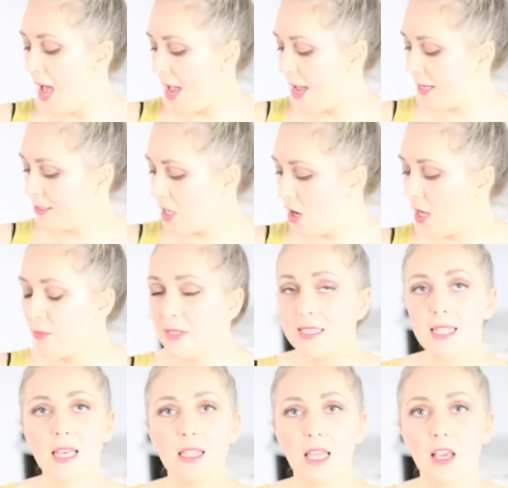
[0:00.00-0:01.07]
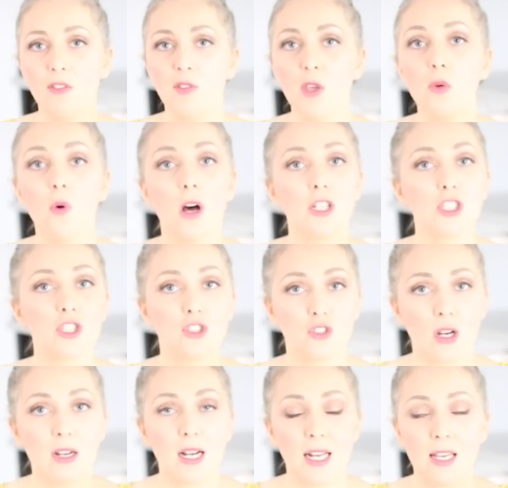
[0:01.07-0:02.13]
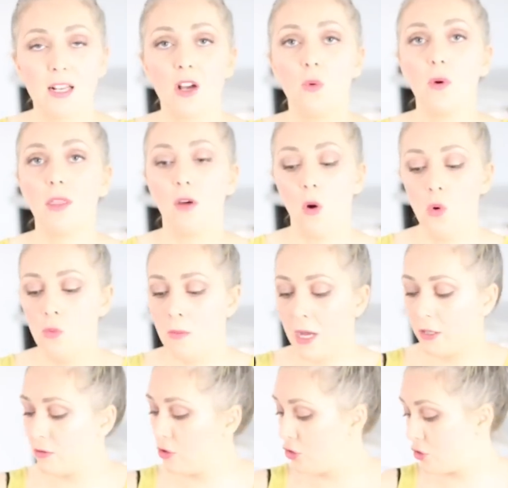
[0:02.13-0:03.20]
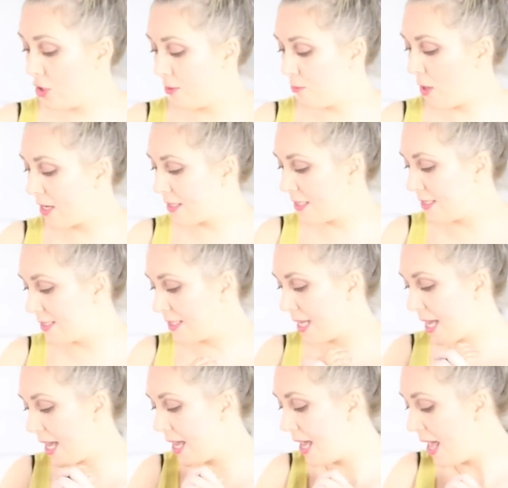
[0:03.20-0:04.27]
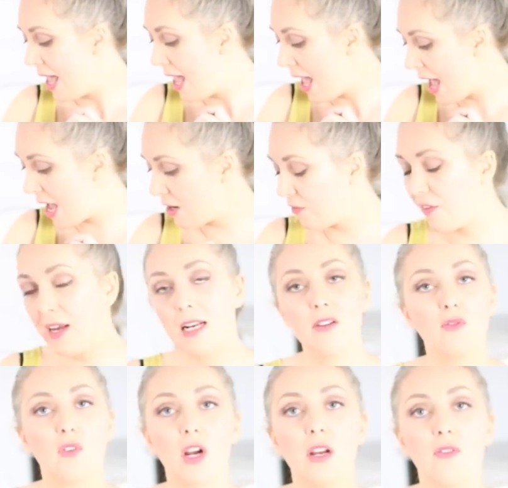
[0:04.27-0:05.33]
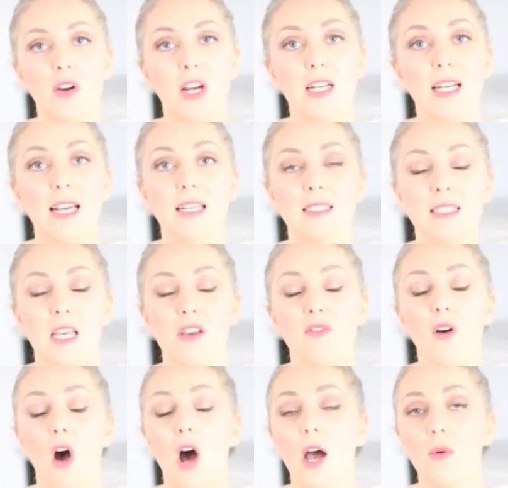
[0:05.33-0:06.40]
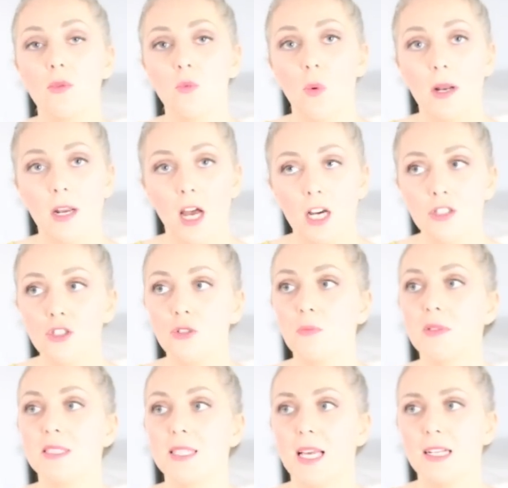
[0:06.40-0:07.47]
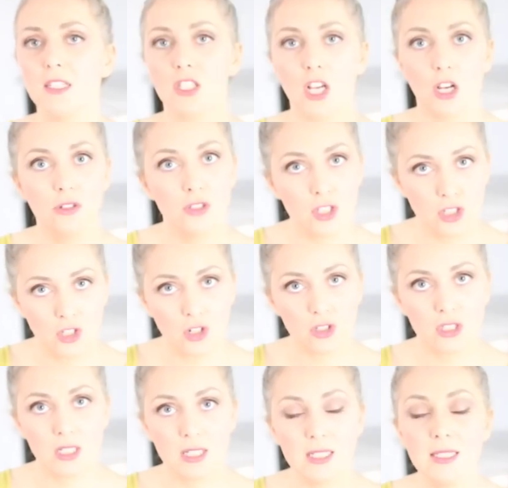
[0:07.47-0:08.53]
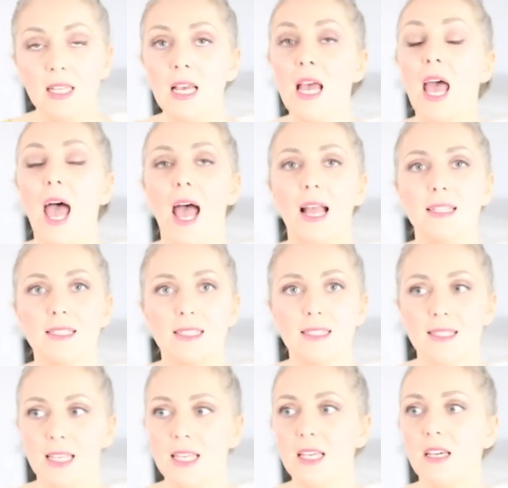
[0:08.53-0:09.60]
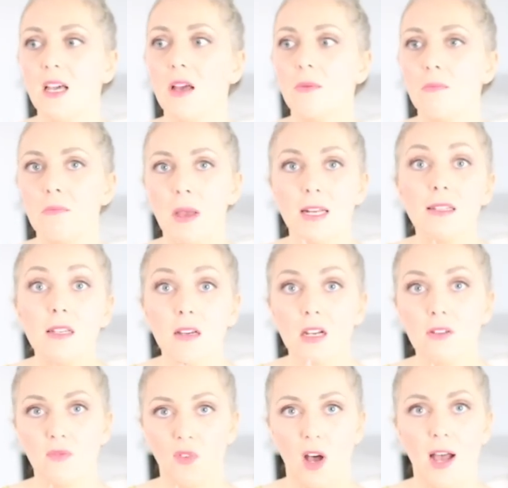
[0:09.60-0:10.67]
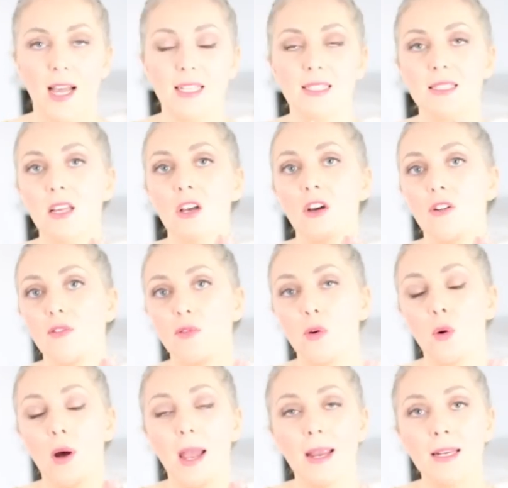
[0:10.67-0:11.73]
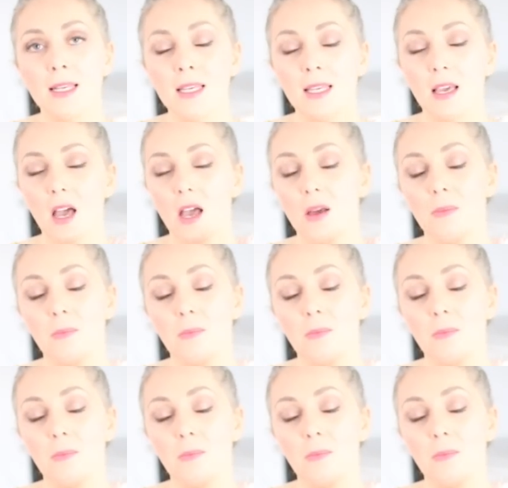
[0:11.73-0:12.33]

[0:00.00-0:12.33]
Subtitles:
And I would say that if you are struggling with hormones during pregnancy and feeling very, very negative, I would 100% go to the doctors and seek medical advice for any